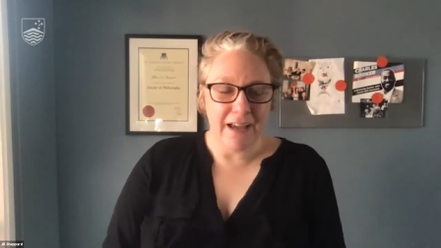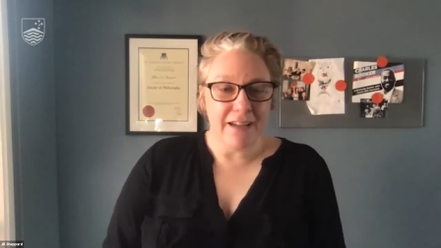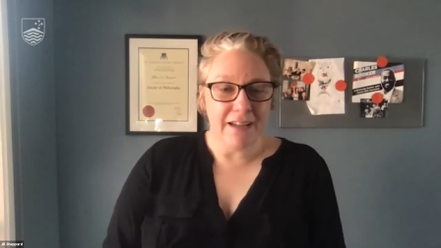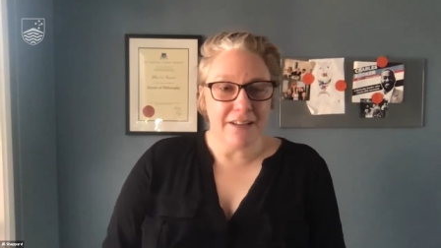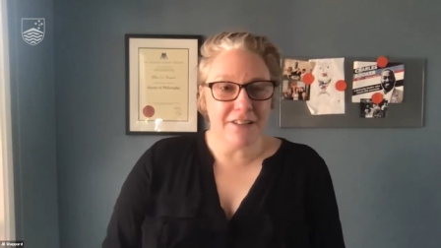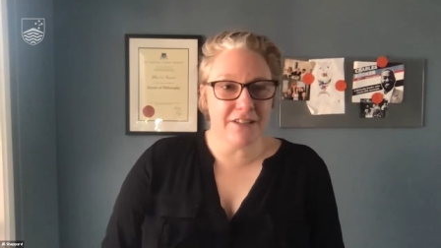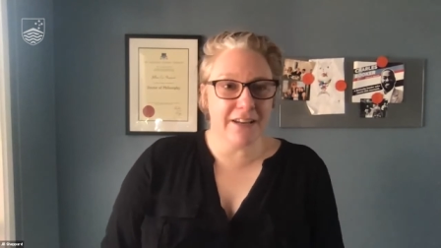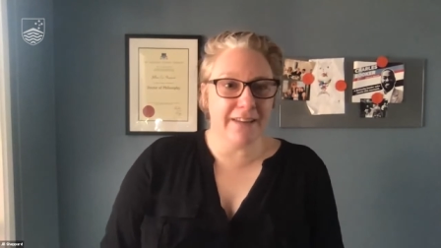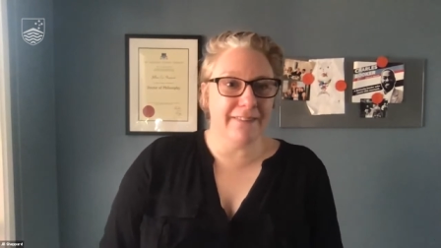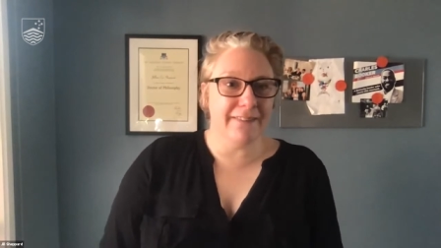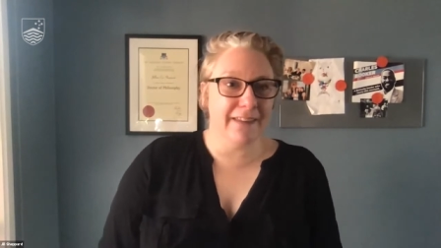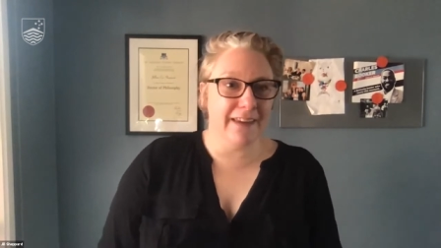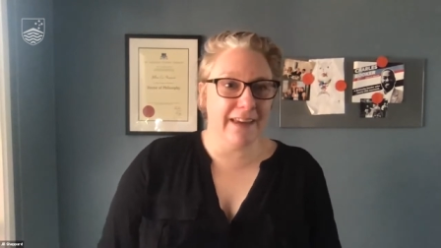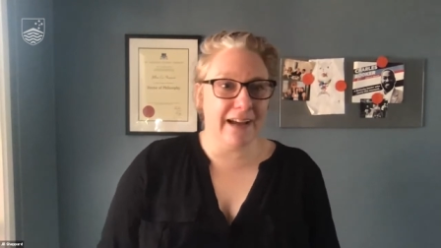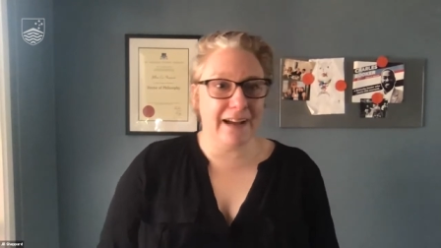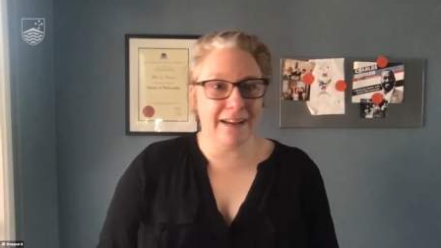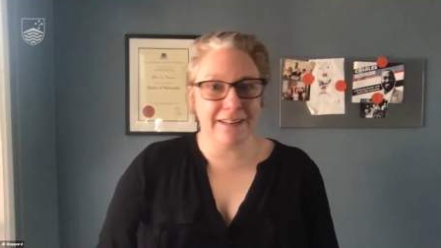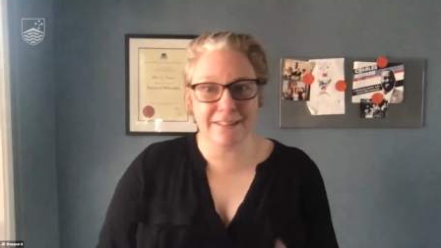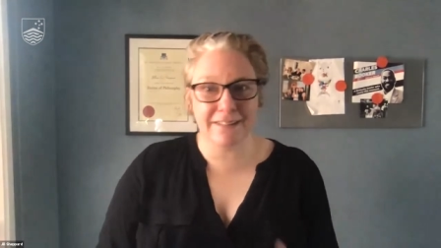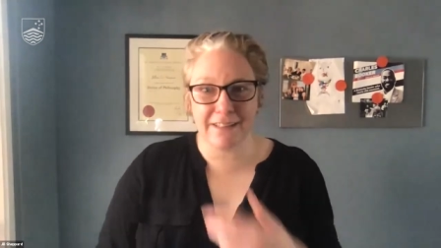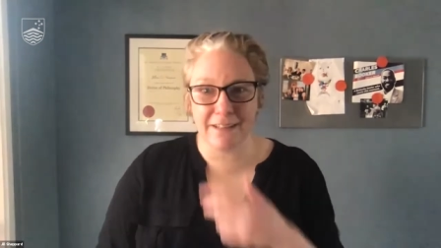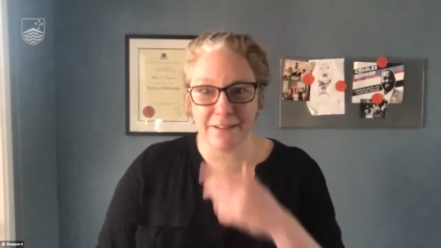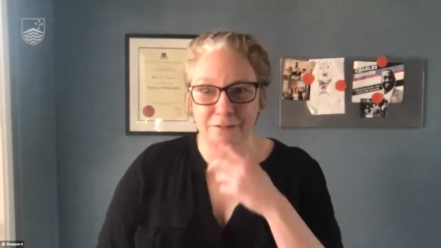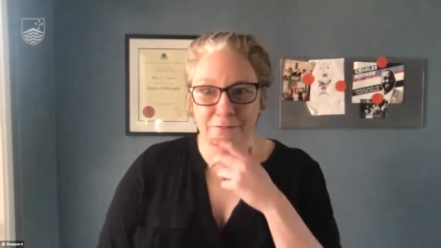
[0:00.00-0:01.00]
gently
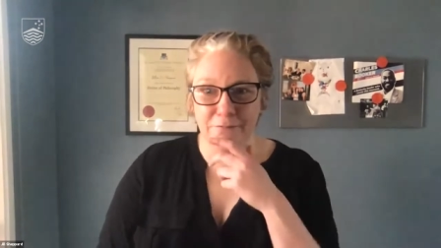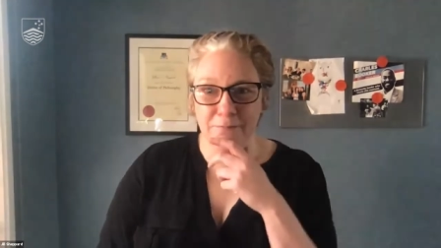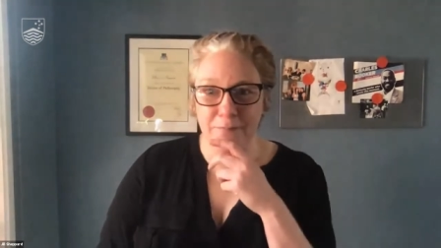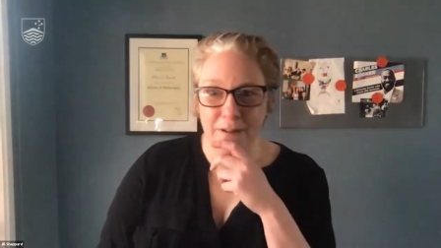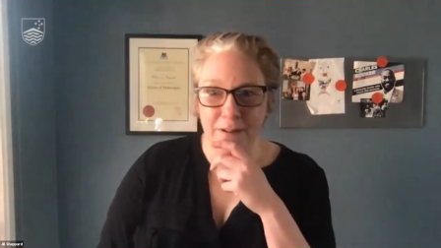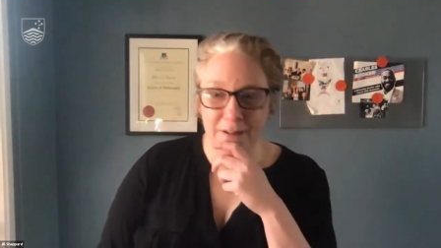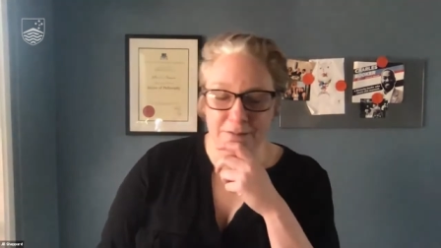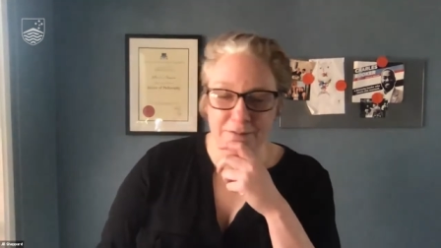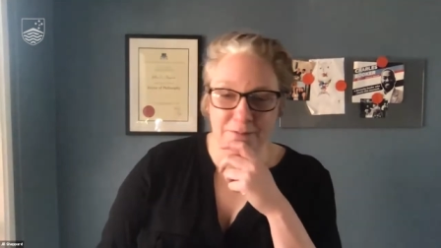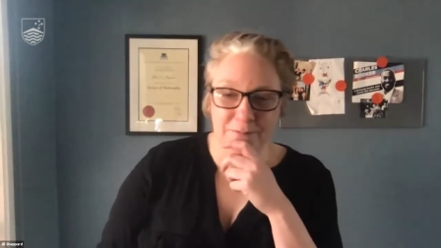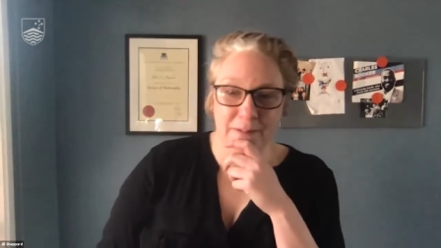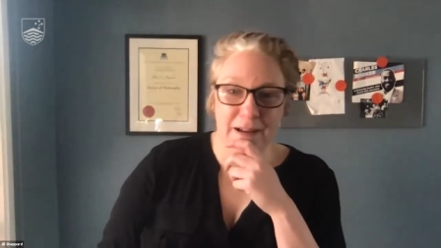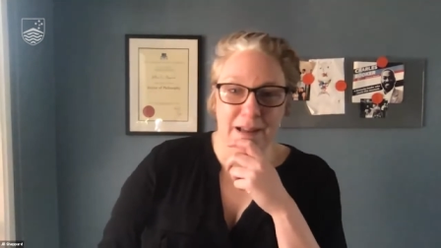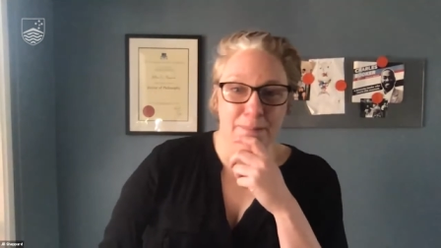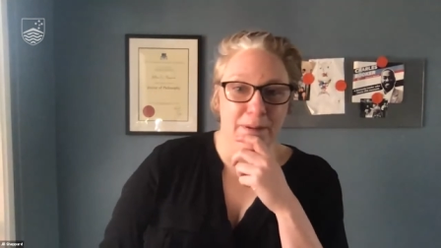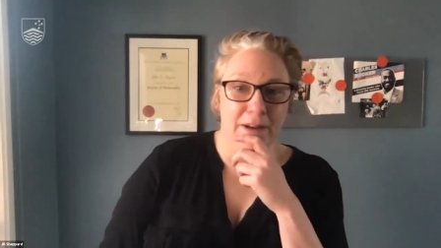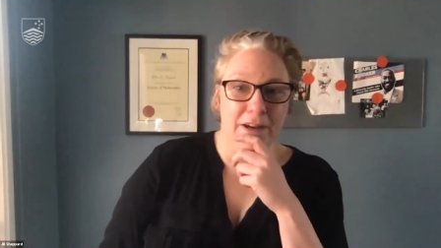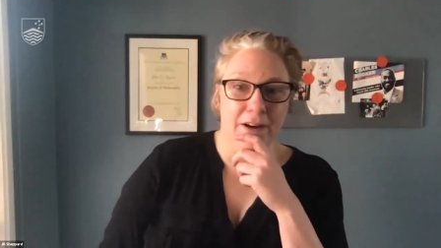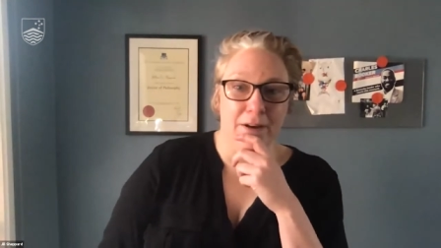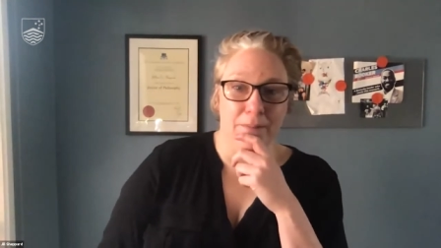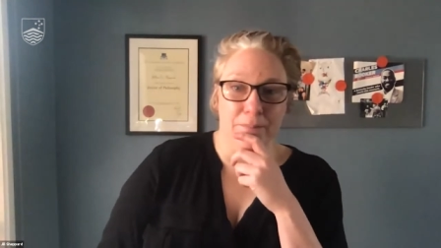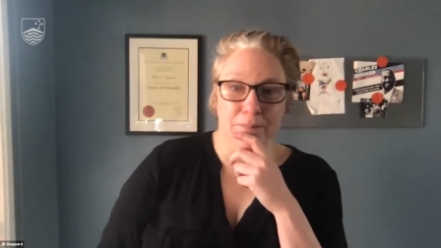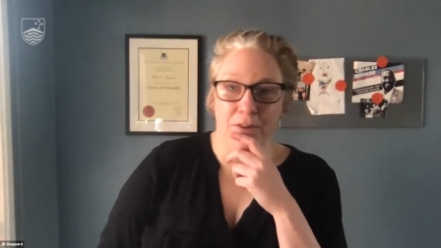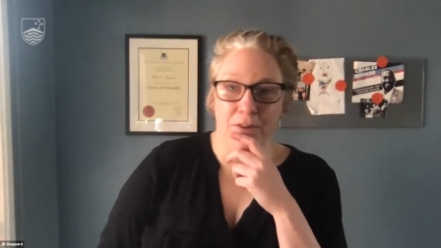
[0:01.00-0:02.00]
ask if if maybe
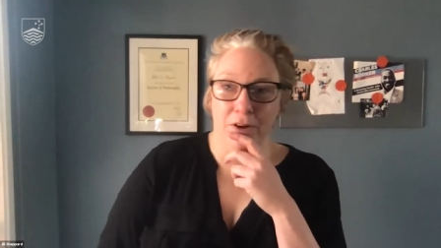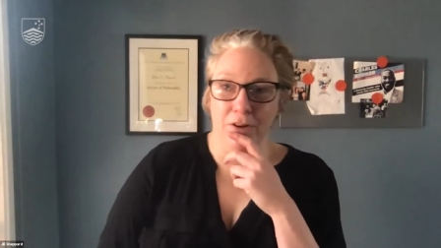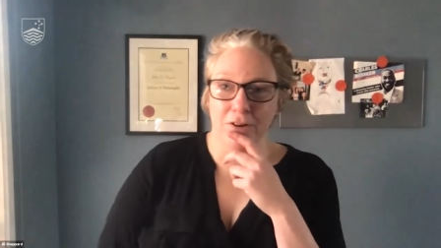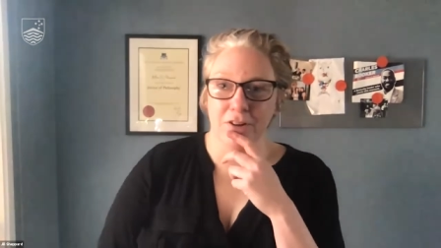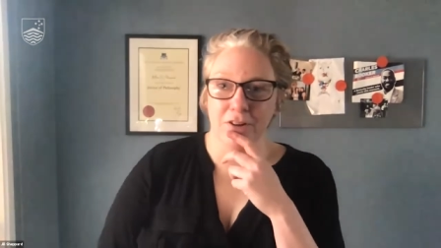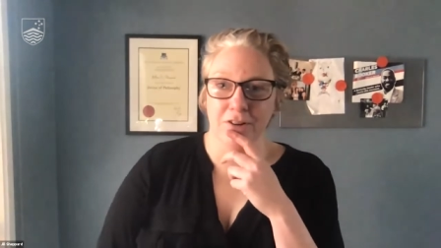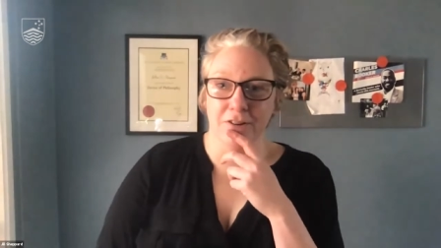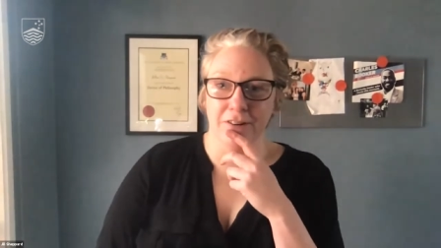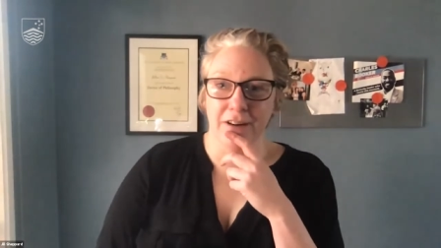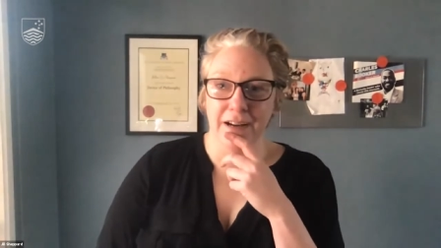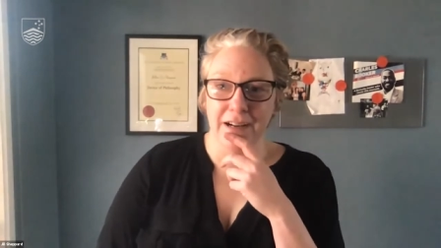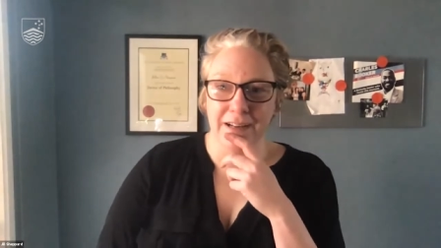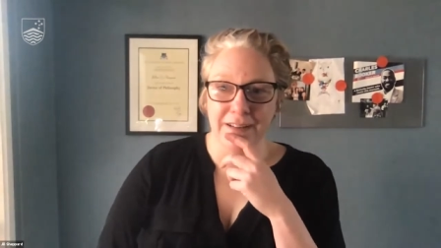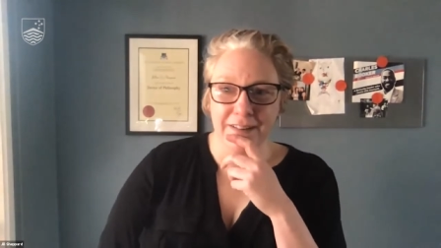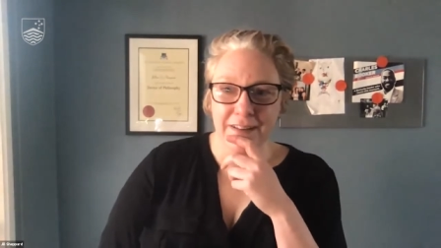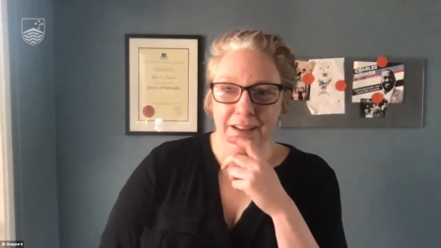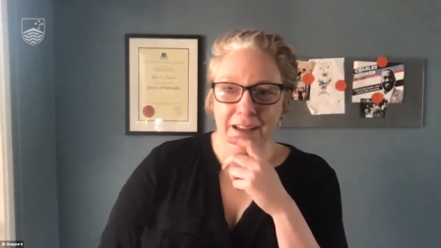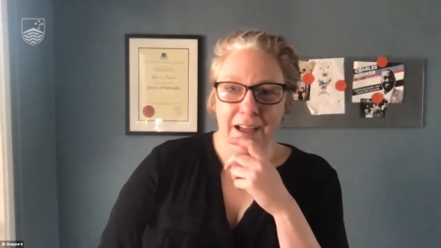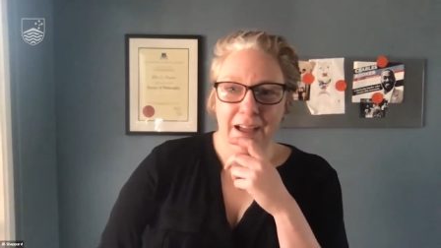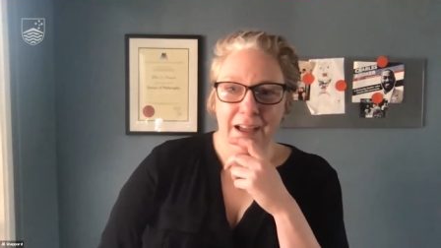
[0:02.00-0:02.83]
I'm not correct.